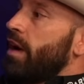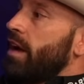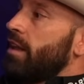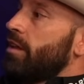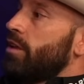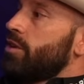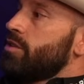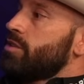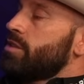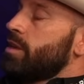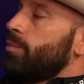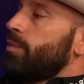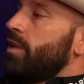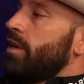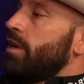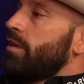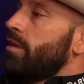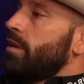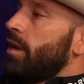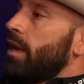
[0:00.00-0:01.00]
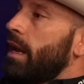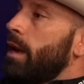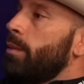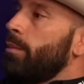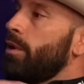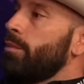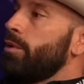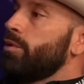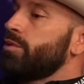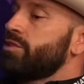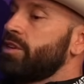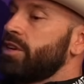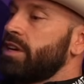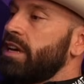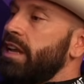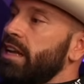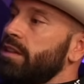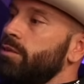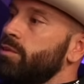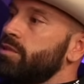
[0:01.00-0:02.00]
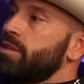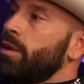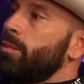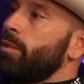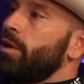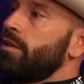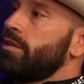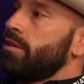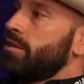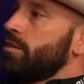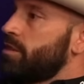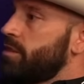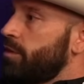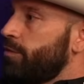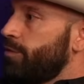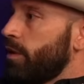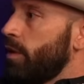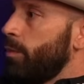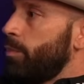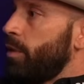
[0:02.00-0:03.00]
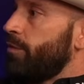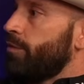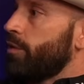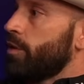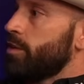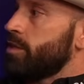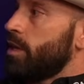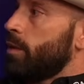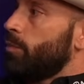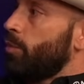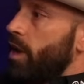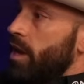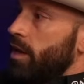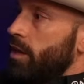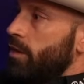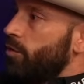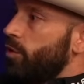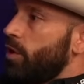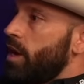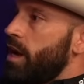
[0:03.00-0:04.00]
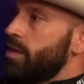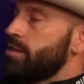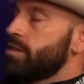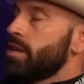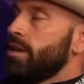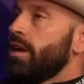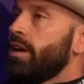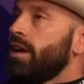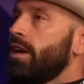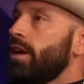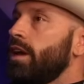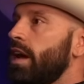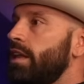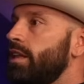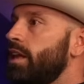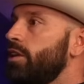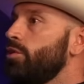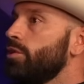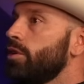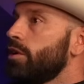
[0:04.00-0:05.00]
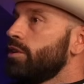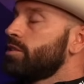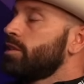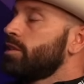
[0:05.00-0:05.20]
learn something and I'm able to connect with someone, say Felipe, for example, any of you guys, and then you learn